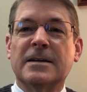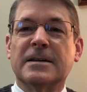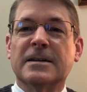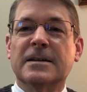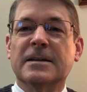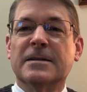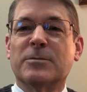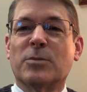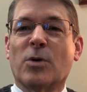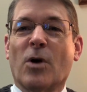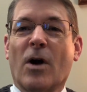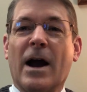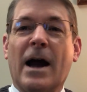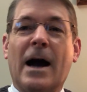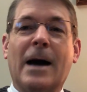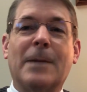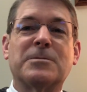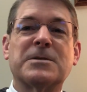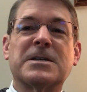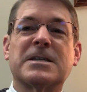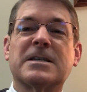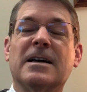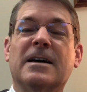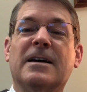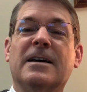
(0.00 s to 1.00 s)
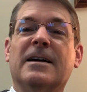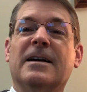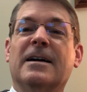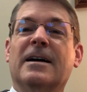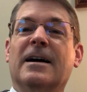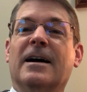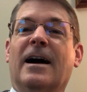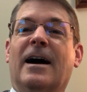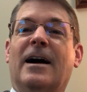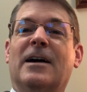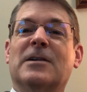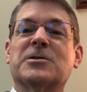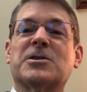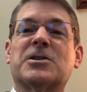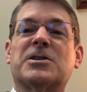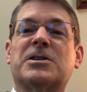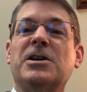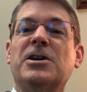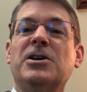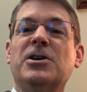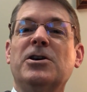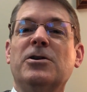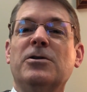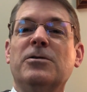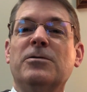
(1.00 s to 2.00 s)
And perhaps I'll see
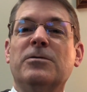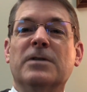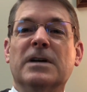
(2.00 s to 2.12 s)
you